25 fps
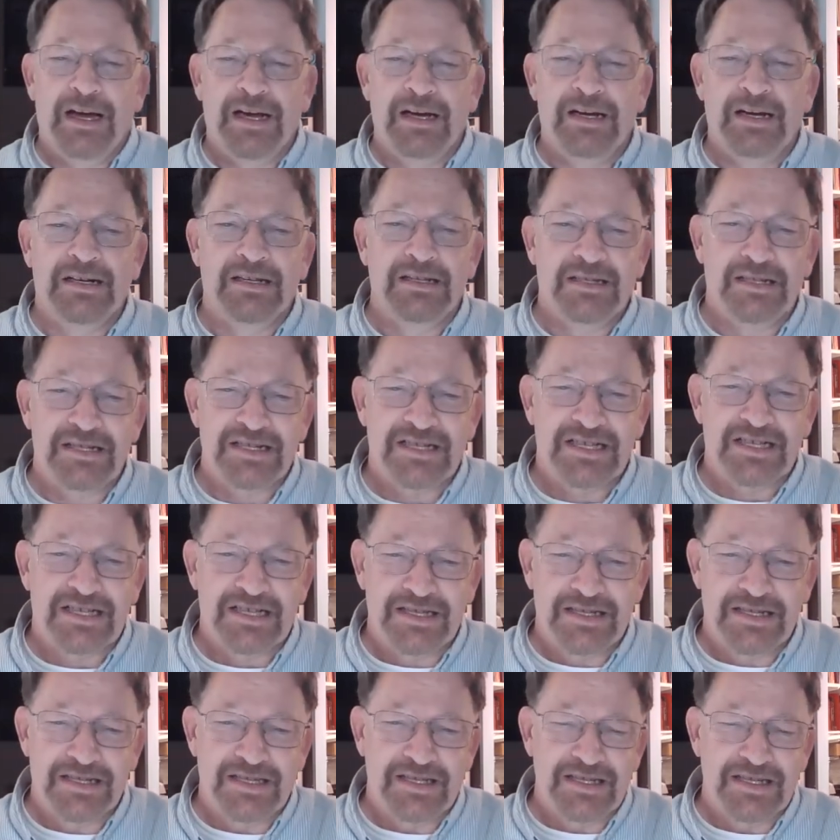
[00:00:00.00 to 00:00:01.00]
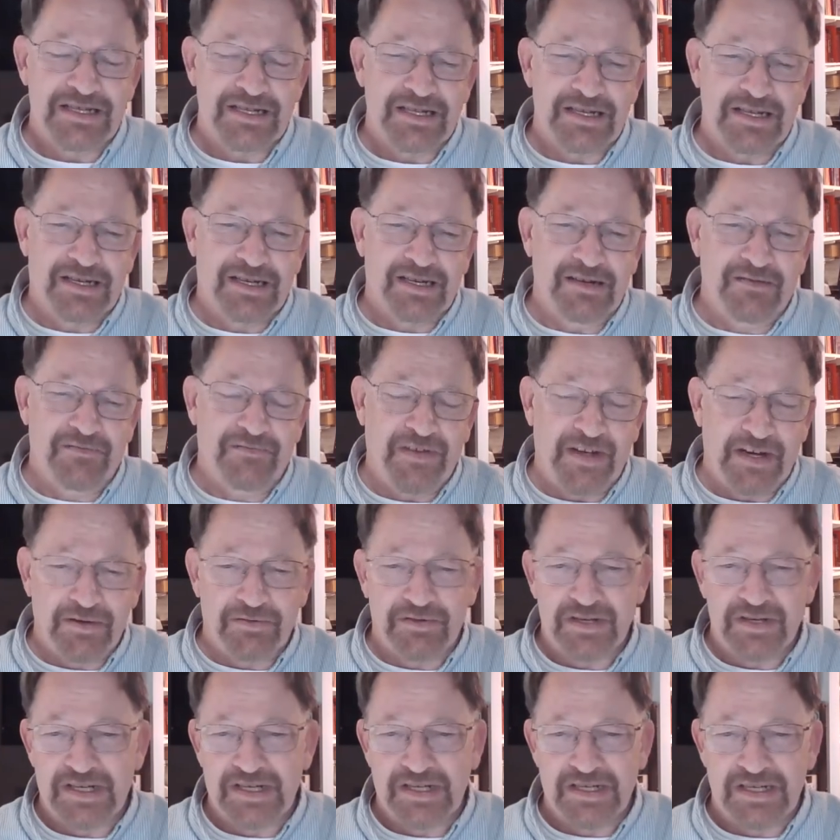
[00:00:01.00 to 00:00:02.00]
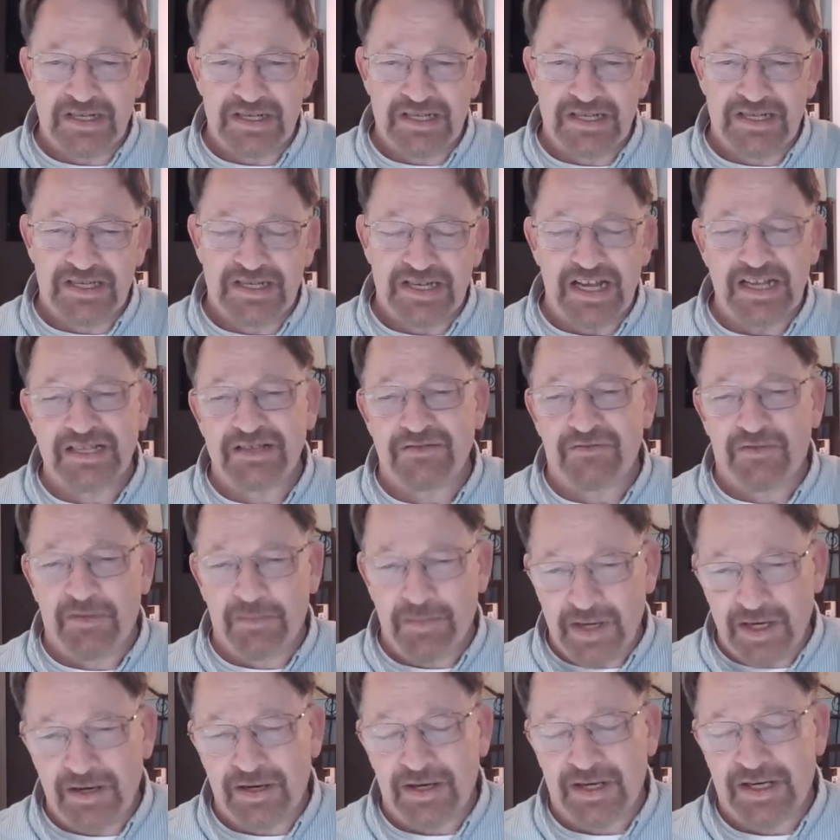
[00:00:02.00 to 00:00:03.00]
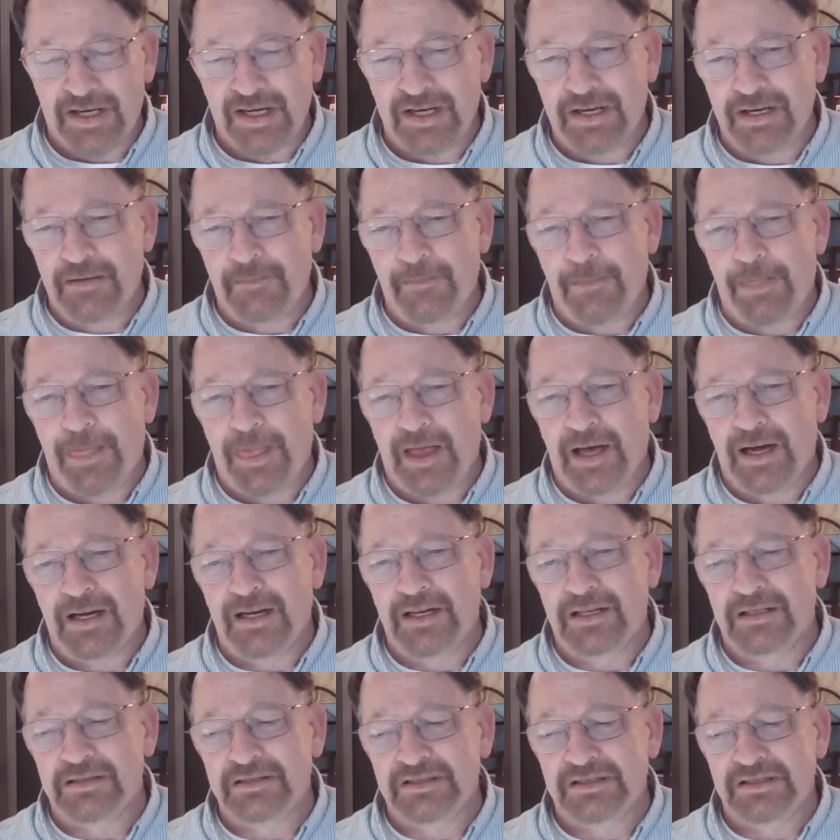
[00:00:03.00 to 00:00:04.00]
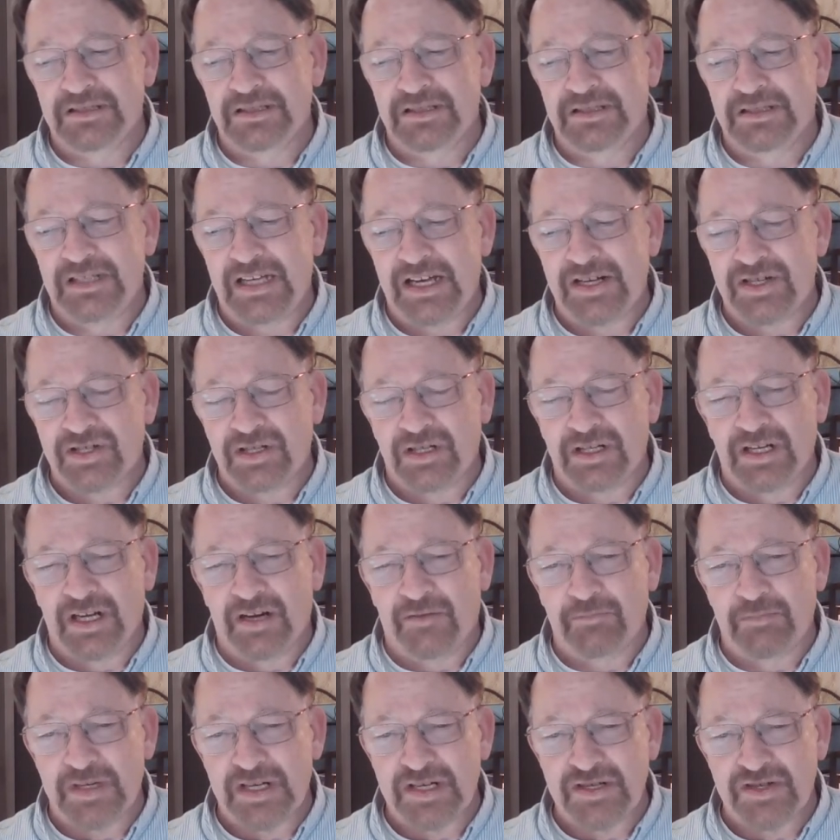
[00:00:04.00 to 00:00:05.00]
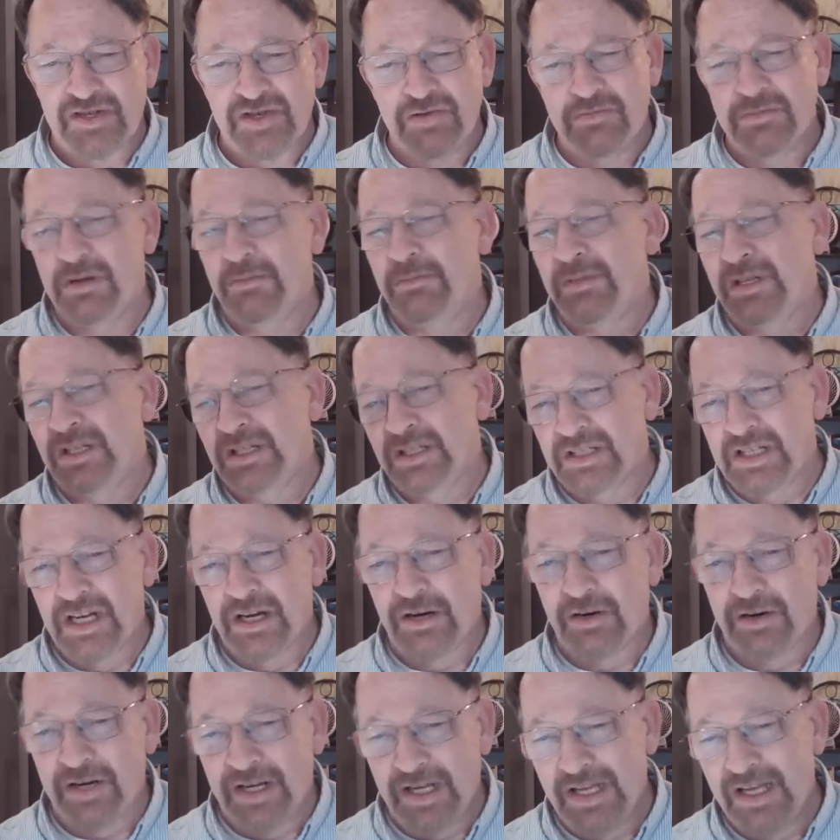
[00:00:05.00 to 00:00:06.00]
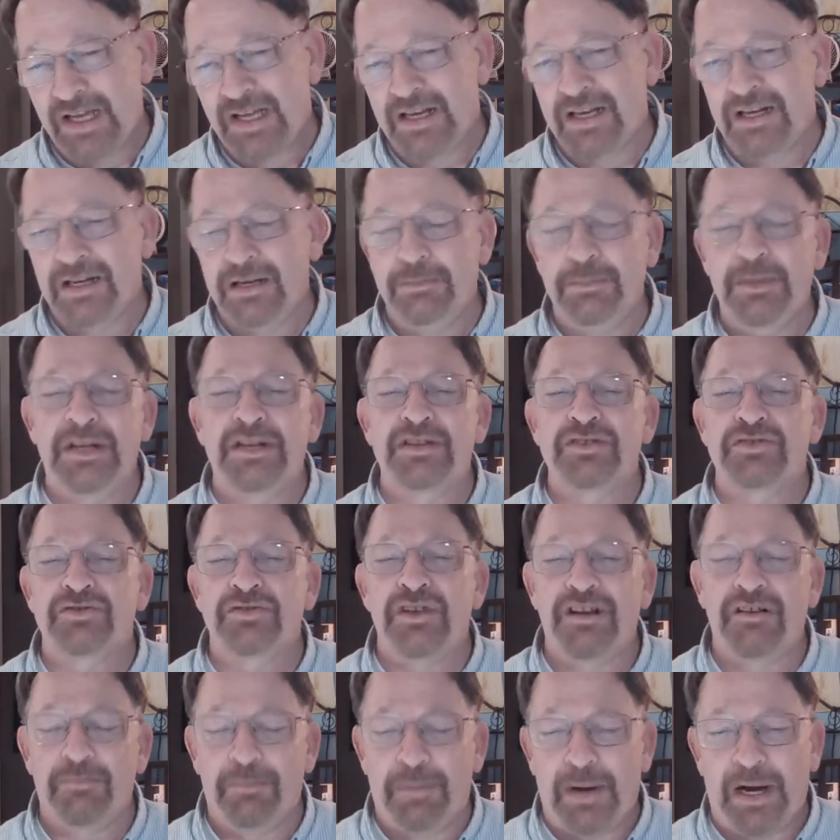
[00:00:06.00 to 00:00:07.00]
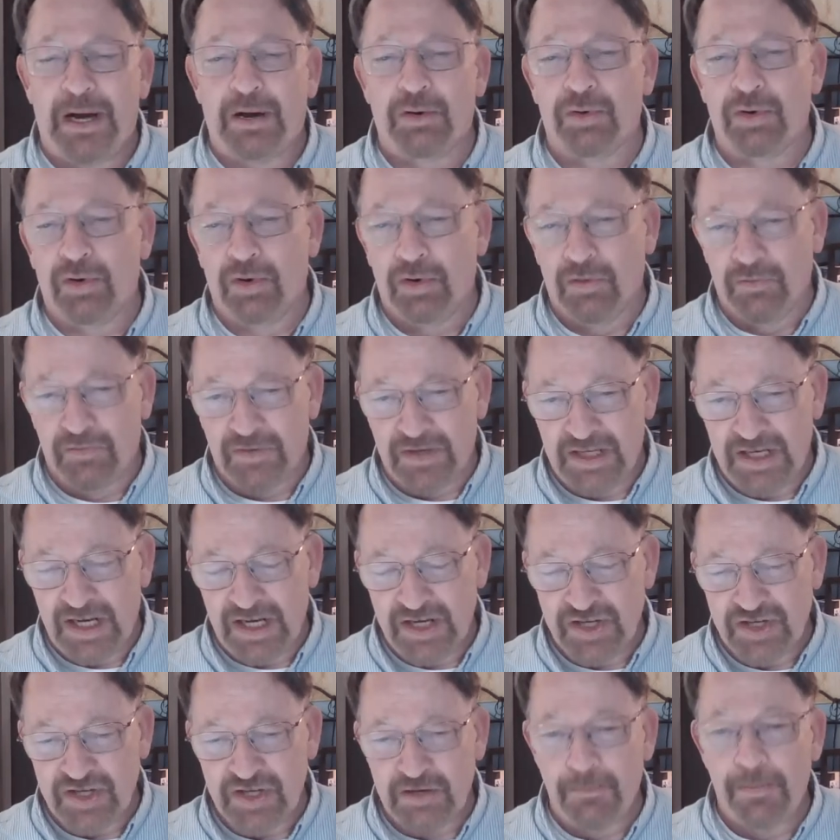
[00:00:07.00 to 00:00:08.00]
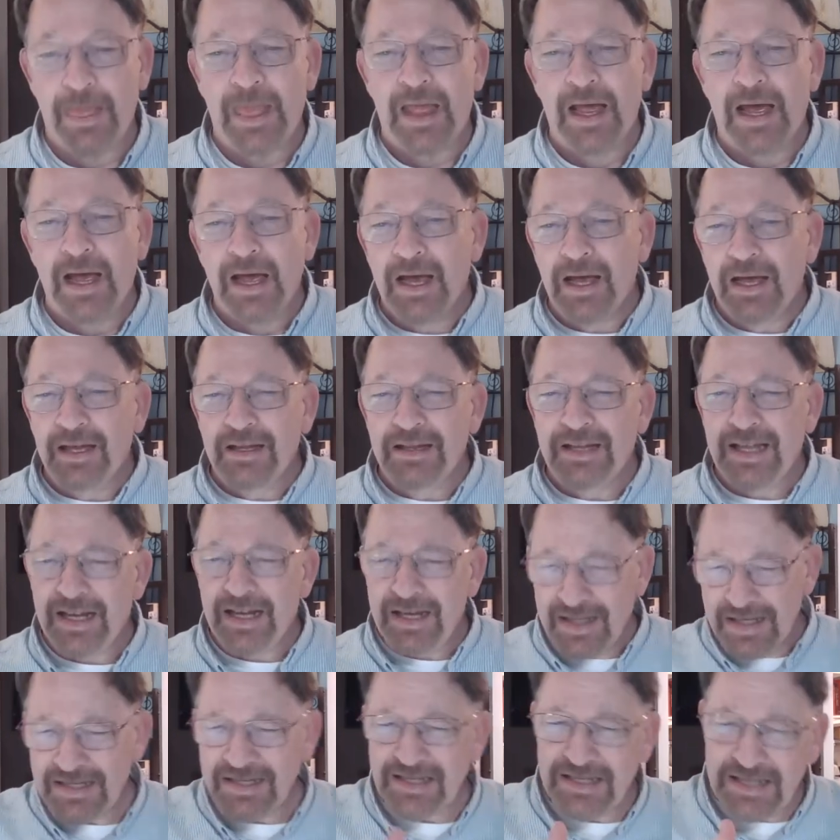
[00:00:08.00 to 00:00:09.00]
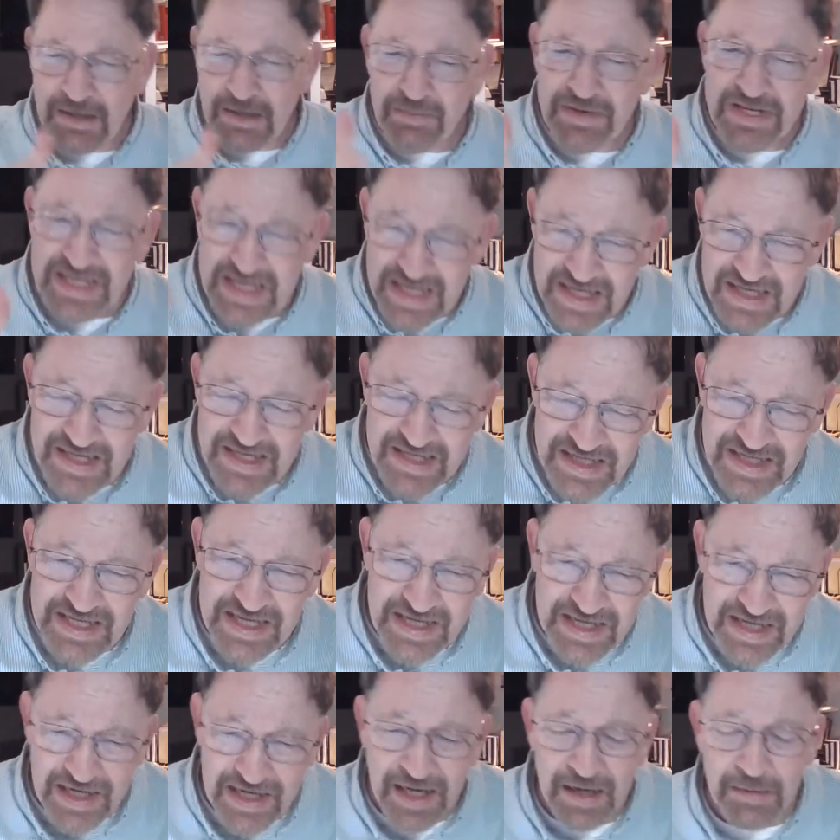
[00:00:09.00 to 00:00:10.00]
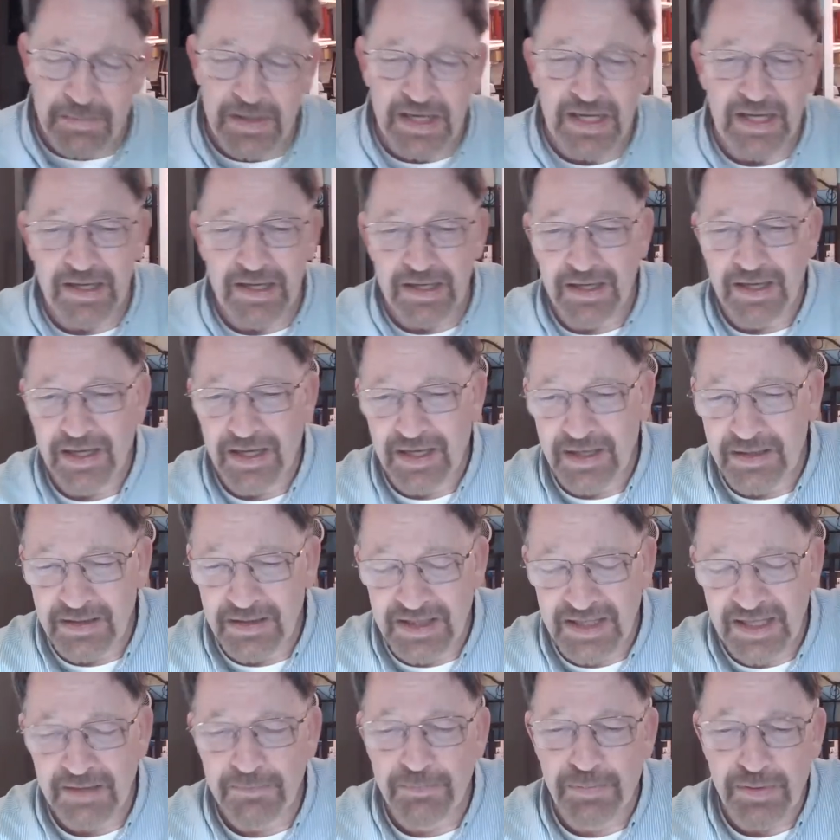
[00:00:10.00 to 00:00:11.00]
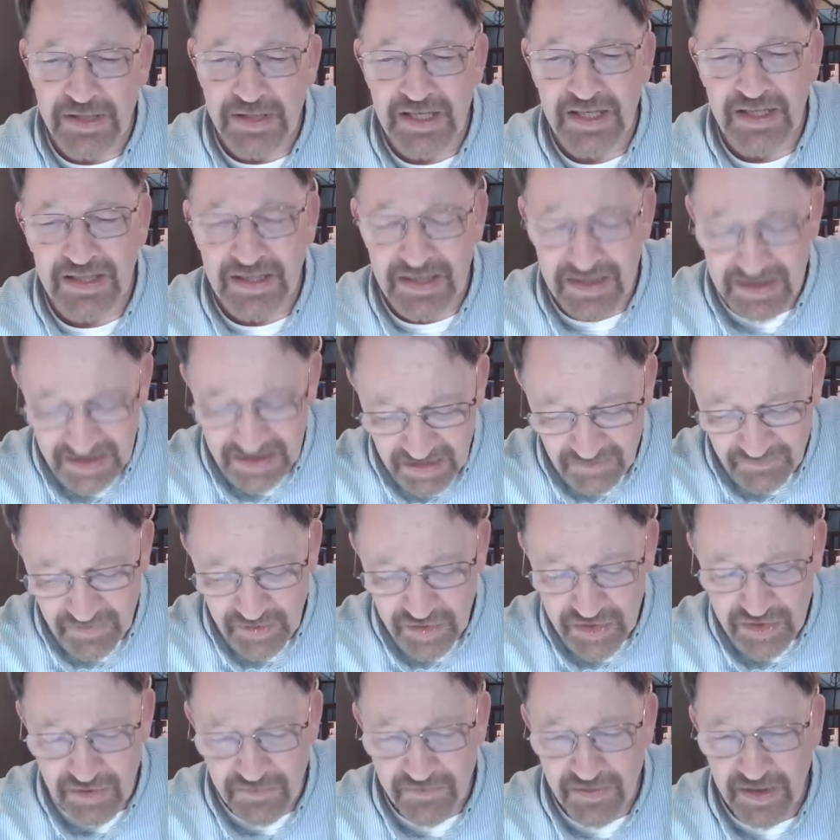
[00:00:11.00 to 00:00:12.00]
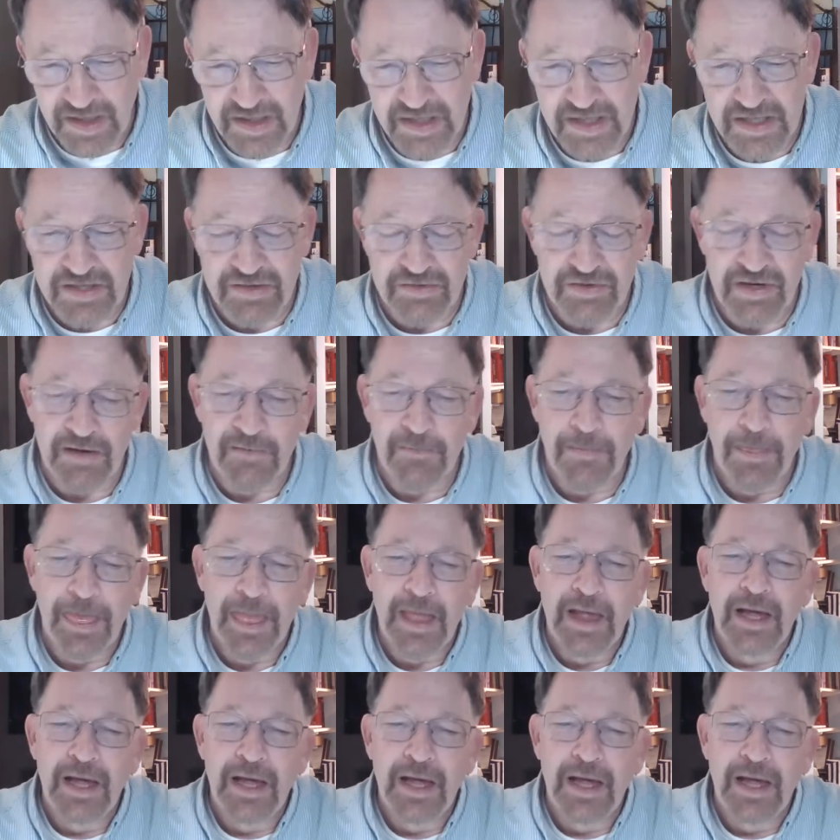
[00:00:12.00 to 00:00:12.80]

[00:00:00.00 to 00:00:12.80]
uh, the, the Confederate States of America, uh, the national government assumed a military and an administrative power over the nation that in some ways he did see coming and did predict as the future of our country.